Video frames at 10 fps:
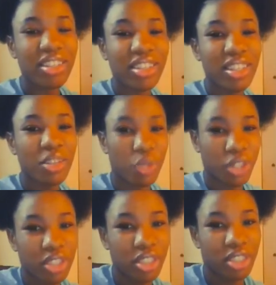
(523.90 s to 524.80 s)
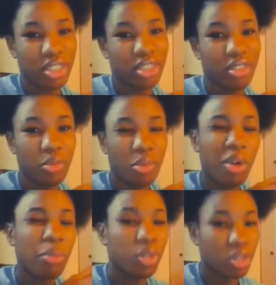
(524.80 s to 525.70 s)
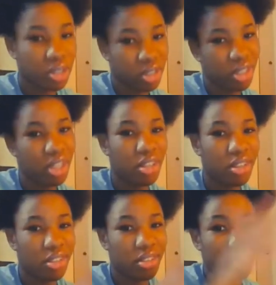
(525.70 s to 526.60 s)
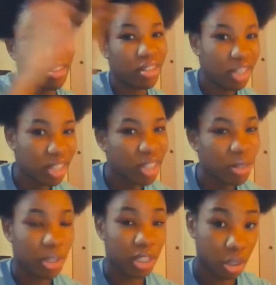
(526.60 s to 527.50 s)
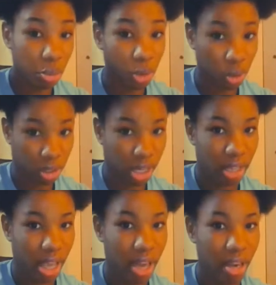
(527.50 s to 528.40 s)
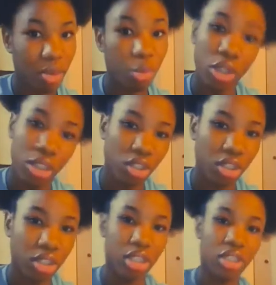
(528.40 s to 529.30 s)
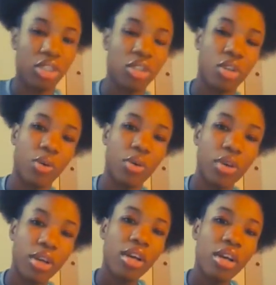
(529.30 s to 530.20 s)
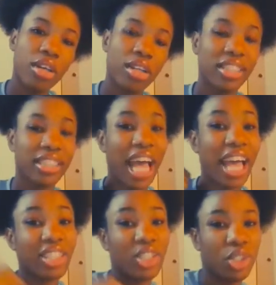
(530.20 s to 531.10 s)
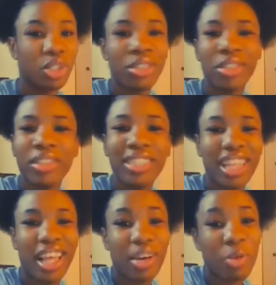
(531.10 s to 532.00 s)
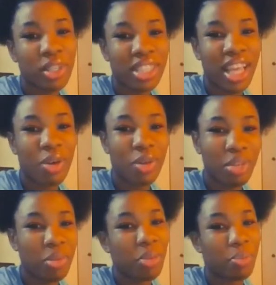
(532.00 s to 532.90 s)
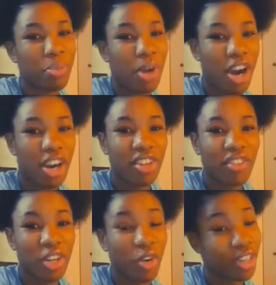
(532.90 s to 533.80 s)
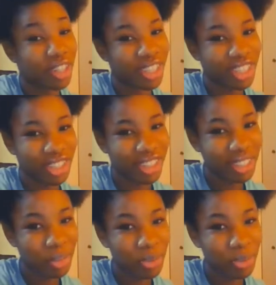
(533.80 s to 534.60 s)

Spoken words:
keywords, almost the keywords in music that a musician needs to know. Because I do think one day I want to be part of an orchestra.